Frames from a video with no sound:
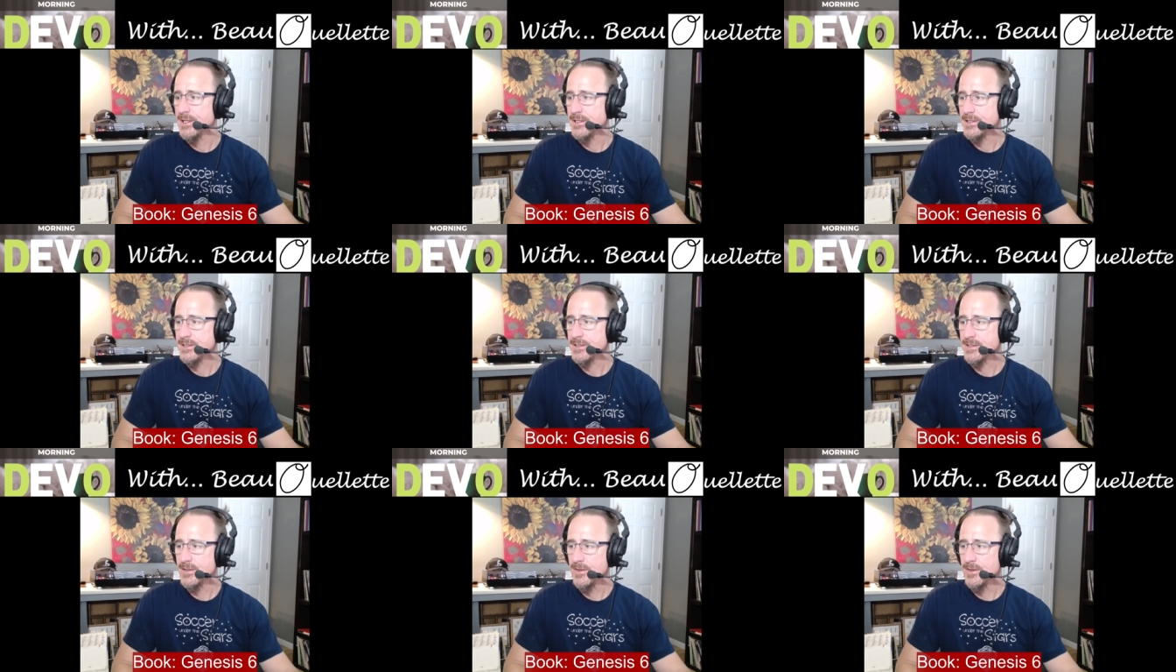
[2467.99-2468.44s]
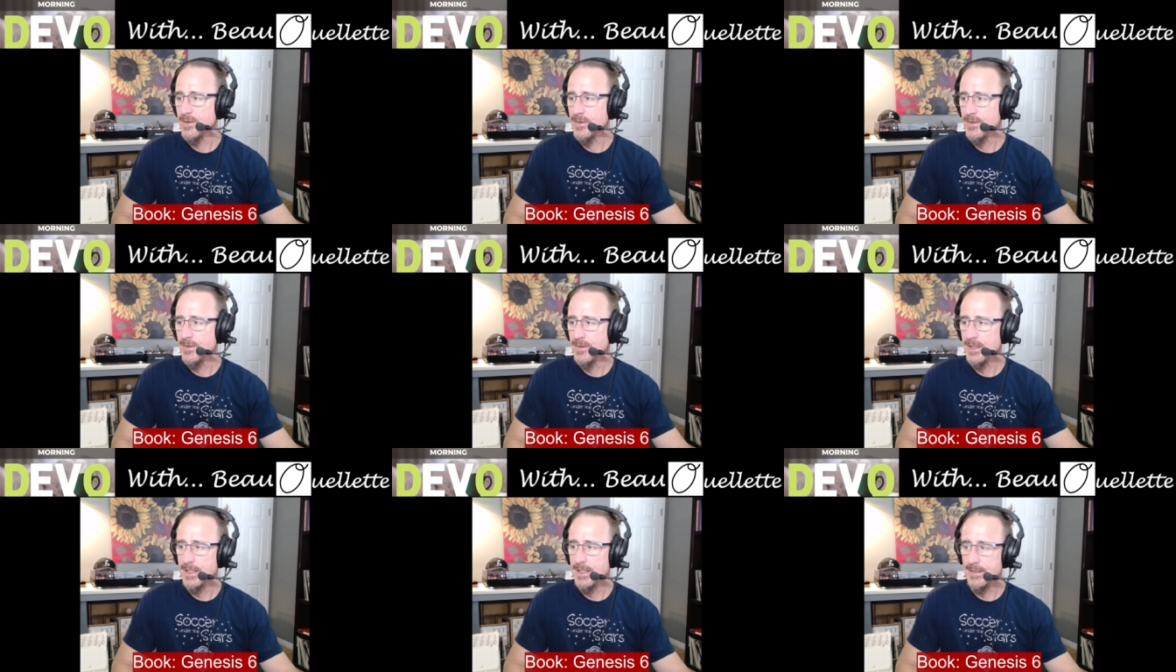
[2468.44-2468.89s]

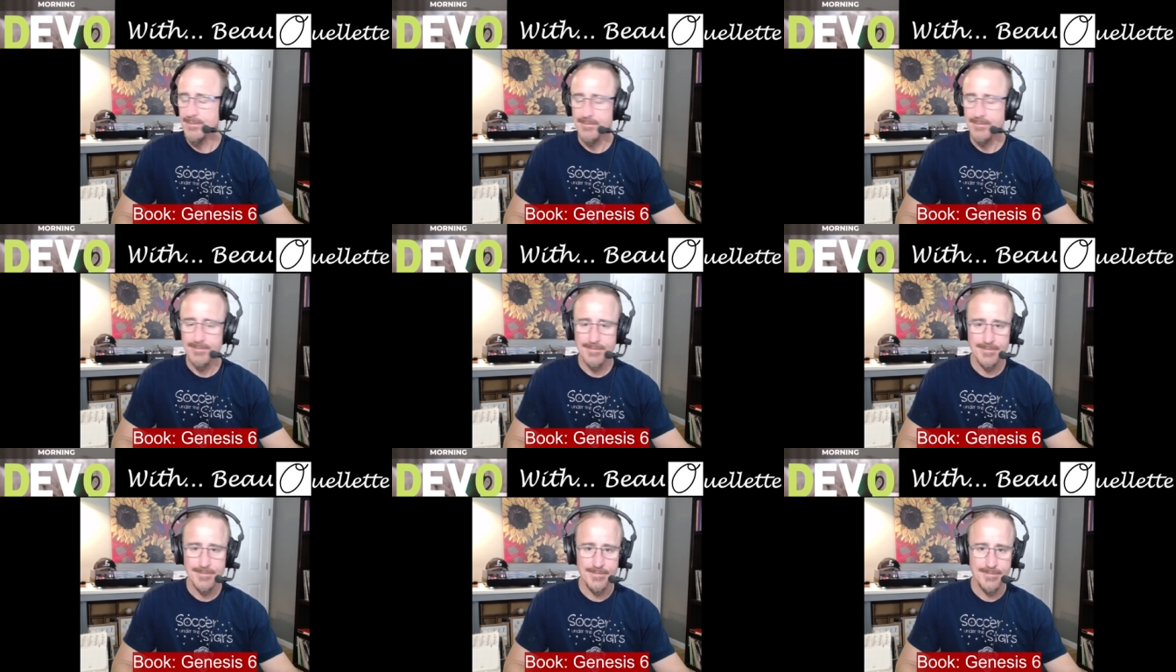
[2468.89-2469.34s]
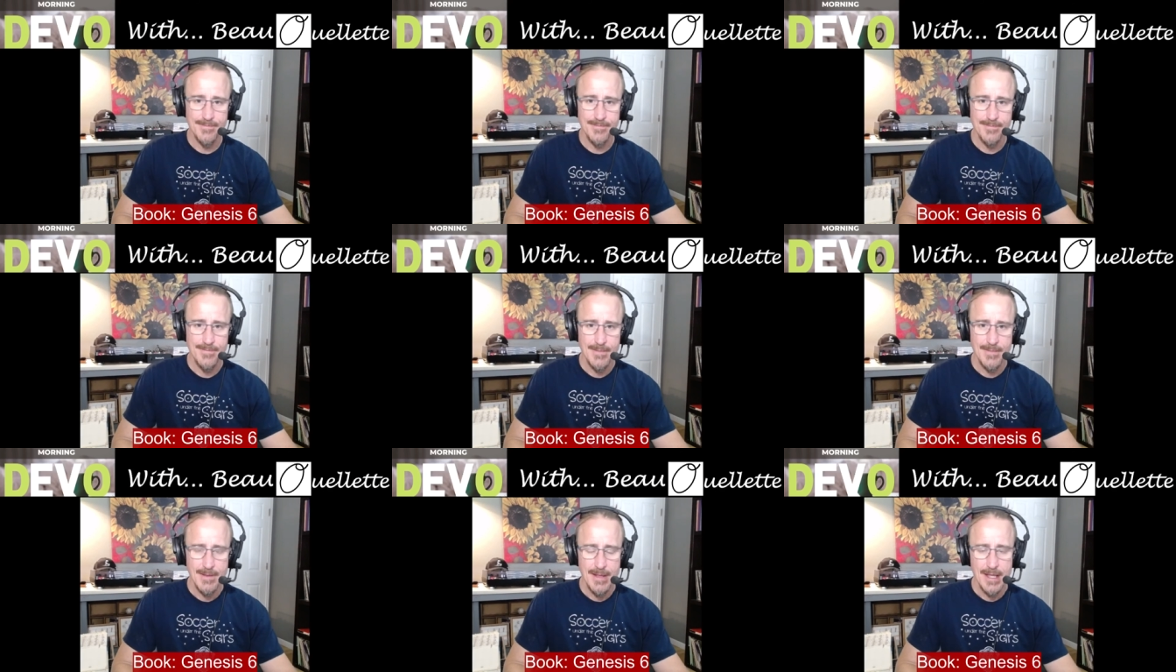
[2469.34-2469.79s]
So
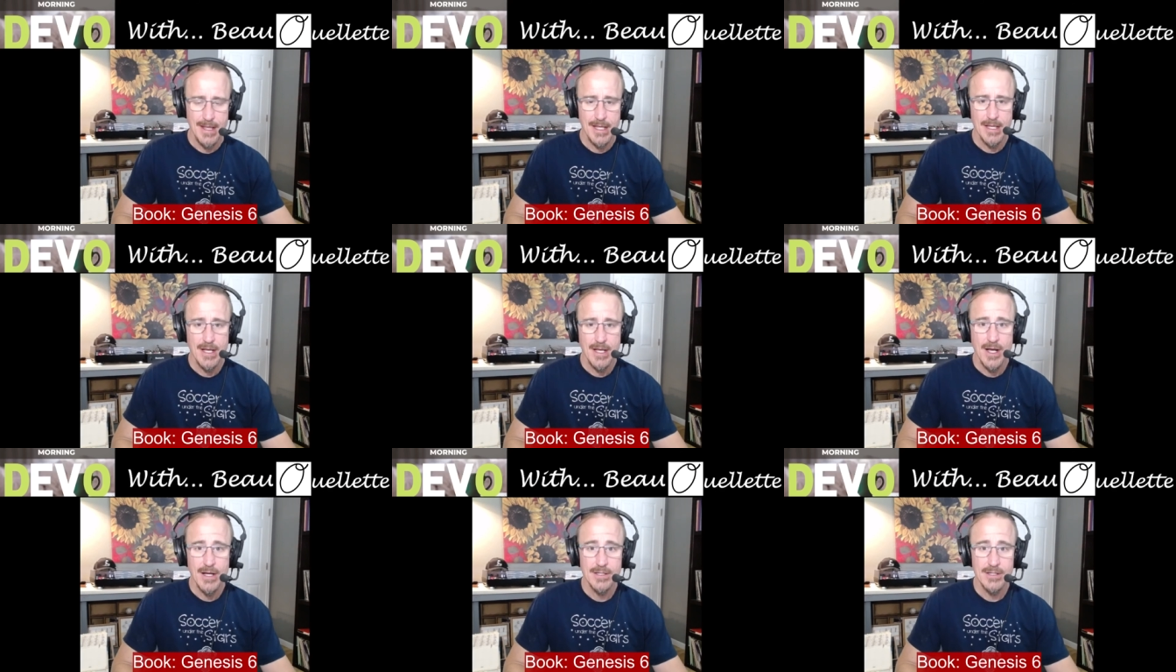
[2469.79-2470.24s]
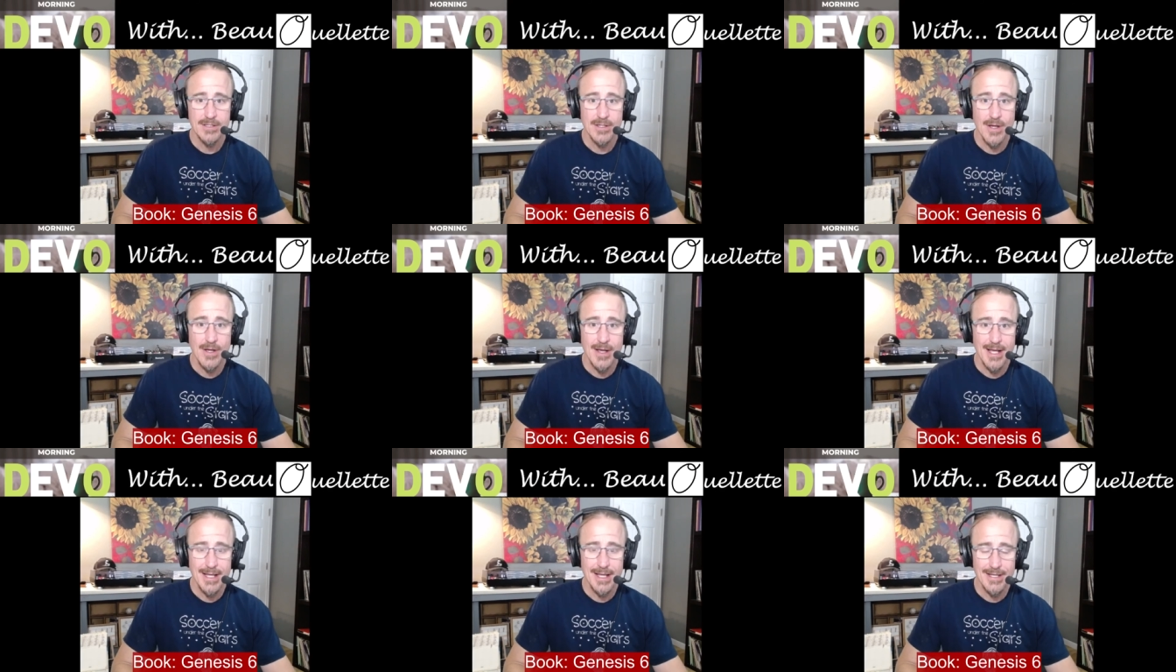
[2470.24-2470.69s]
um,
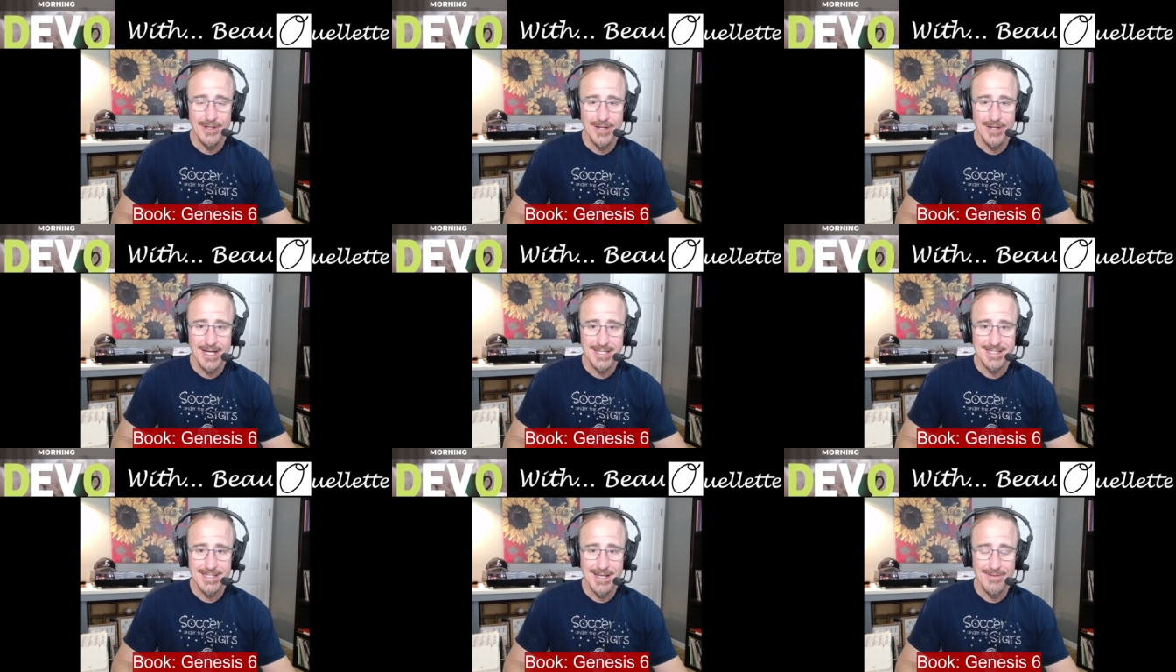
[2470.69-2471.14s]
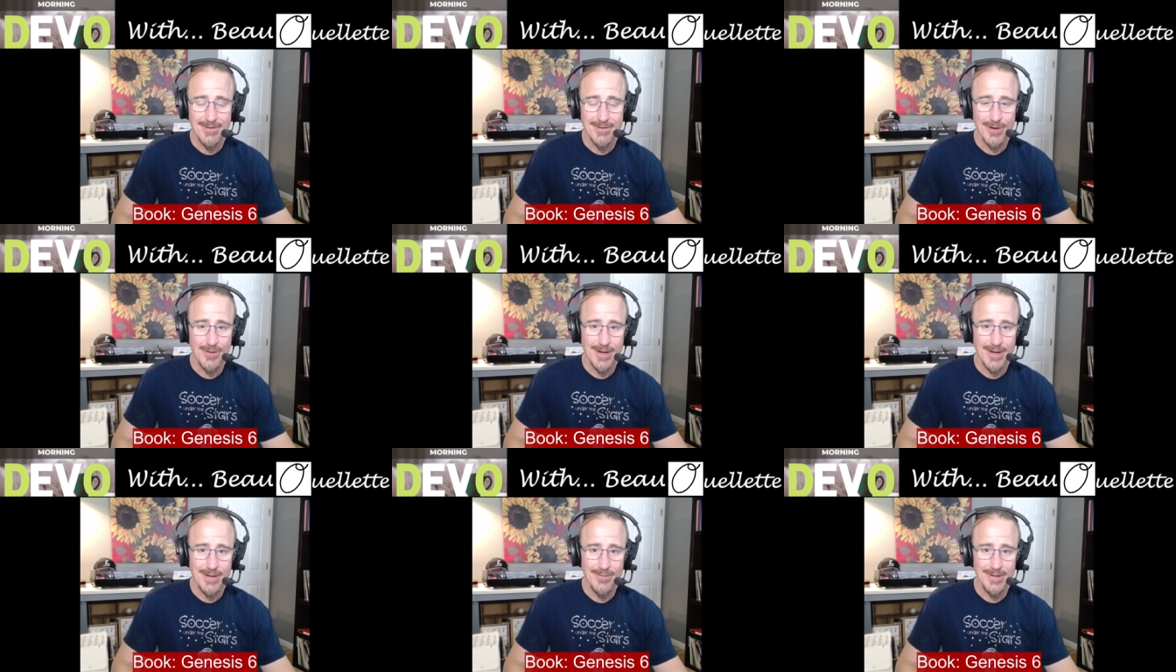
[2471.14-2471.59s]
you guys have a
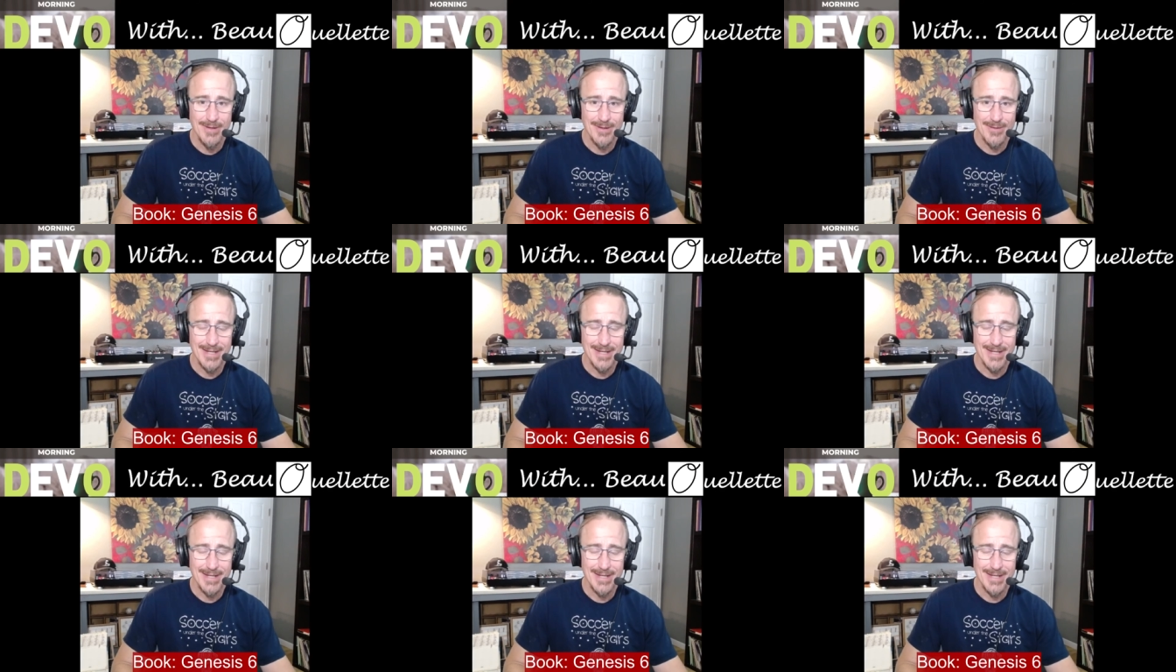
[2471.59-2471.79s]
great one.